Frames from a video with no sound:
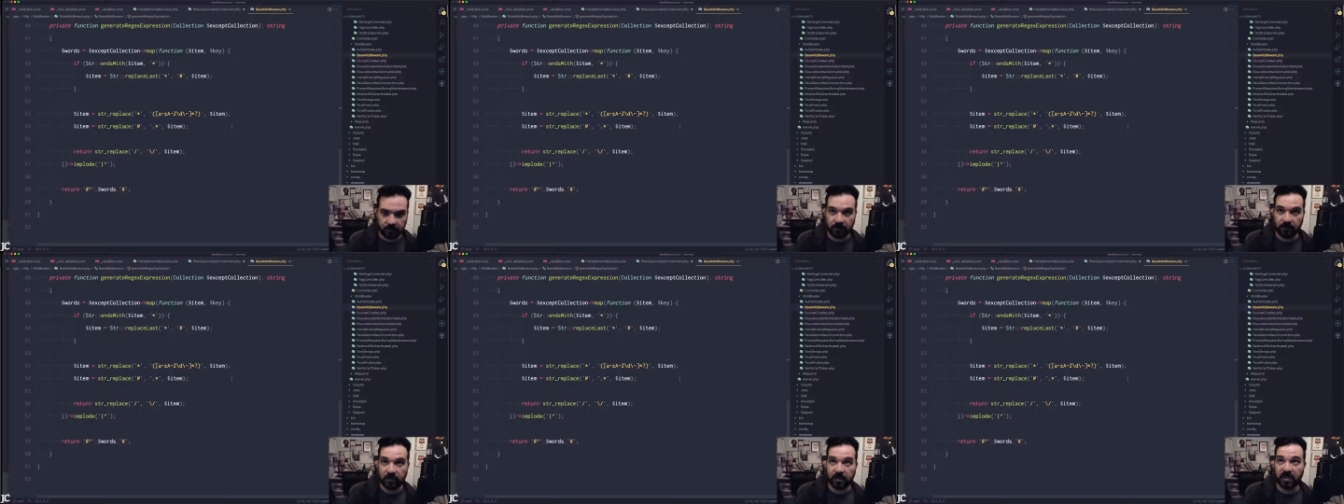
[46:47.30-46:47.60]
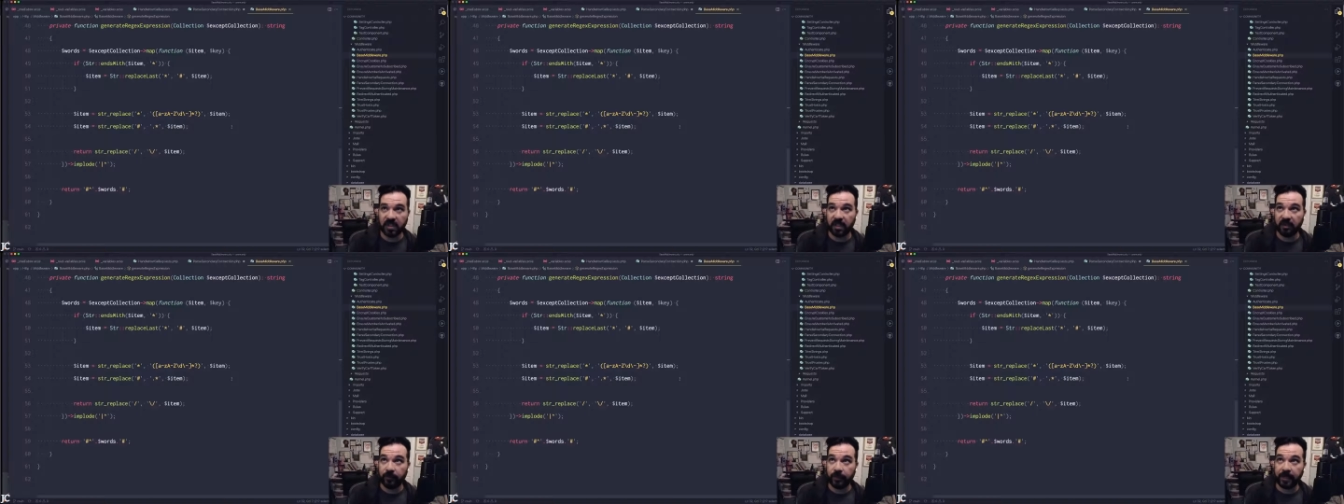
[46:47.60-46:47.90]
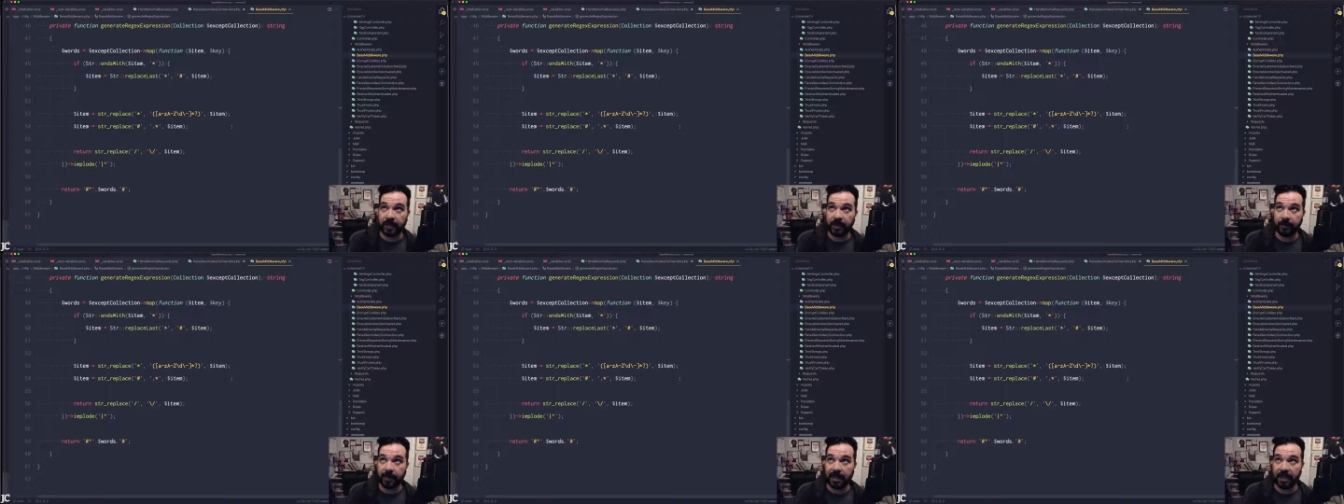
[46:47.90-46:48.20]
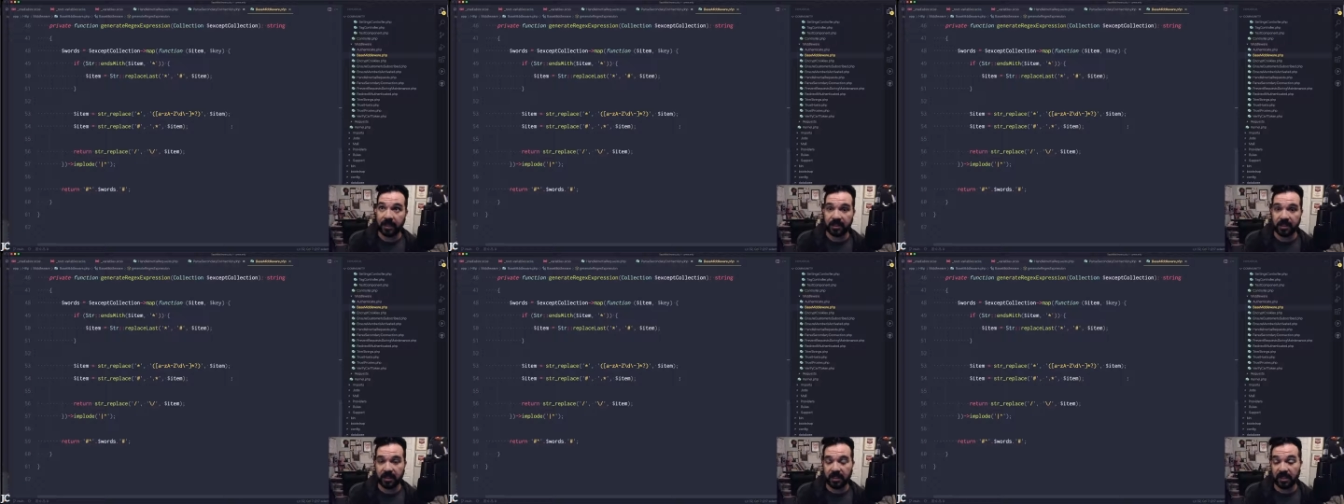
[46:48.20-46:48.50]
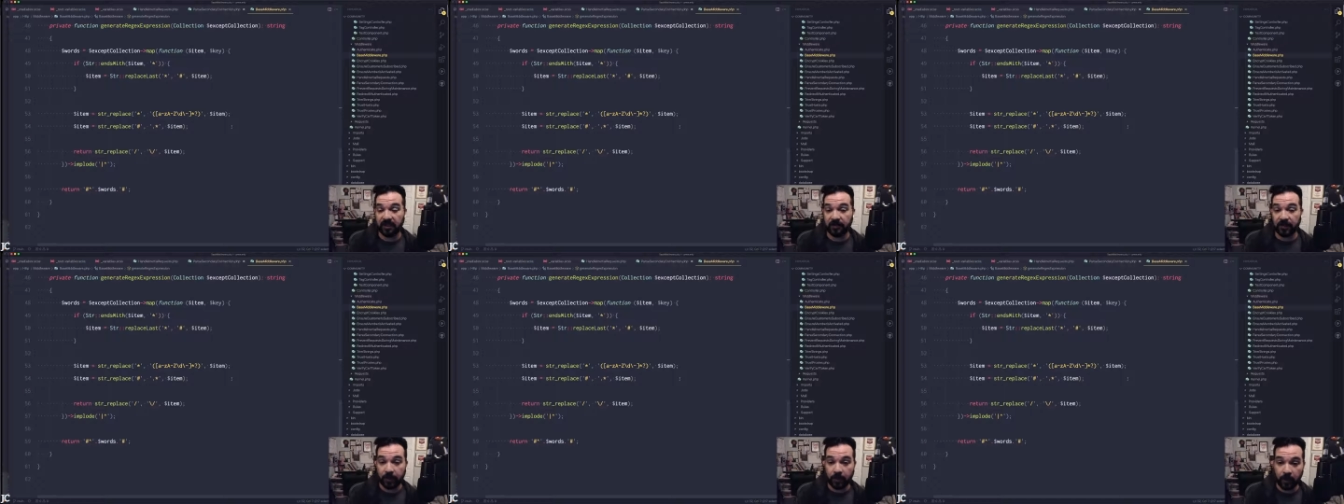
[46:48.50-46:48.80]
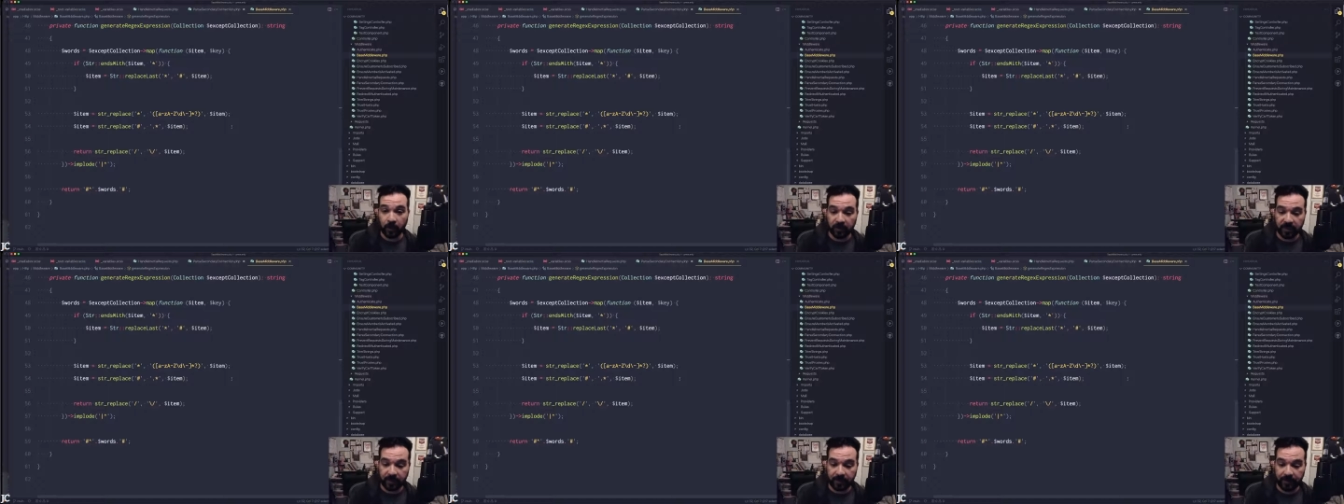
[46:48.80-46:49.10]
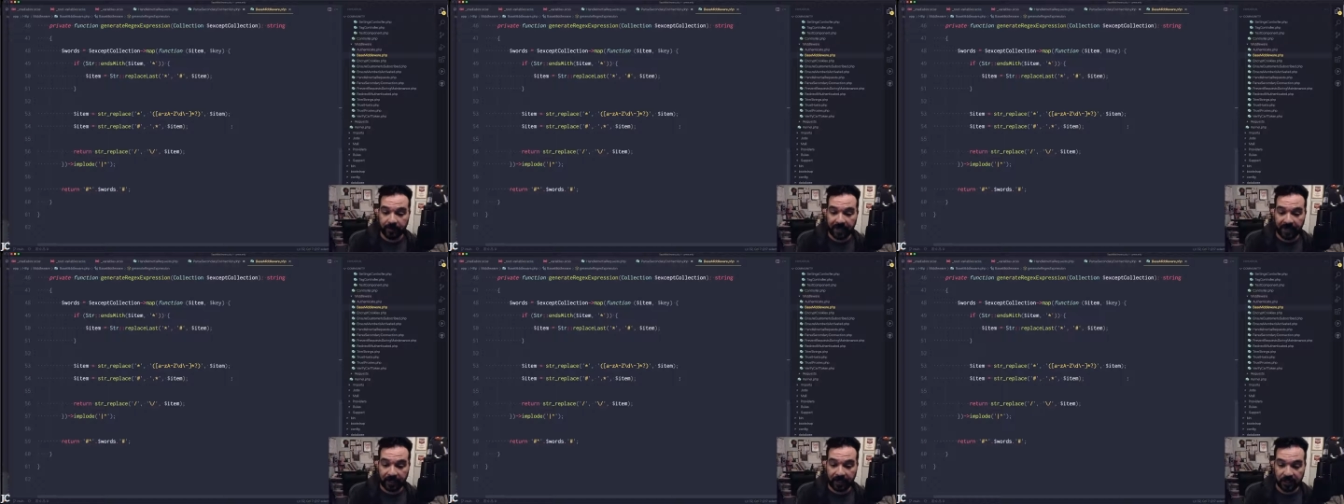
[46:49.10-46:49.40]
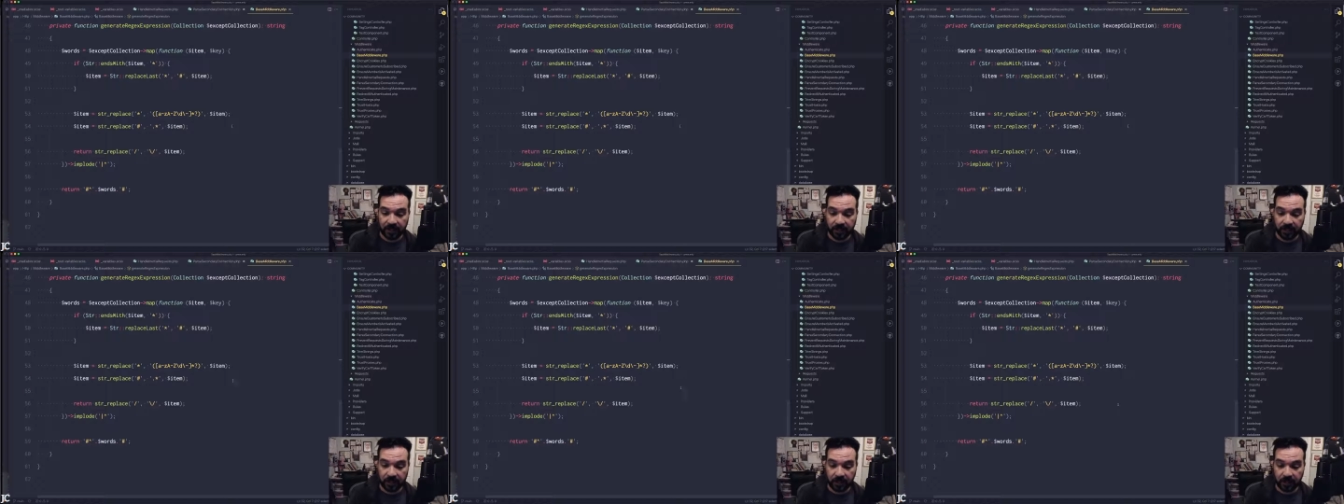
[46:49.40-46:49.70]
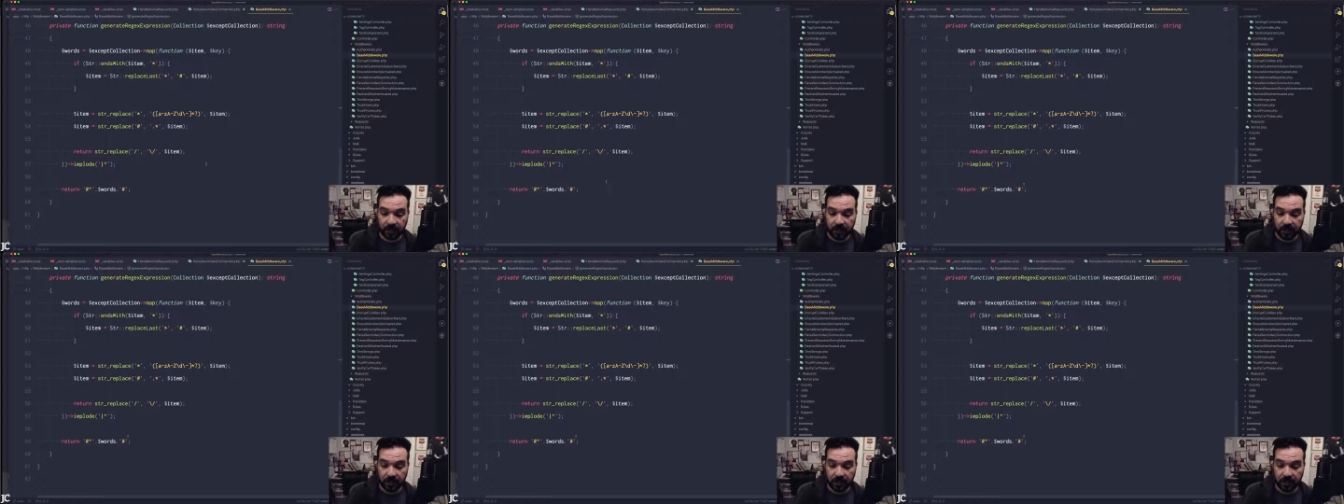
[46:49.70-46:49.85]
see if we get a match. If it pulls up a match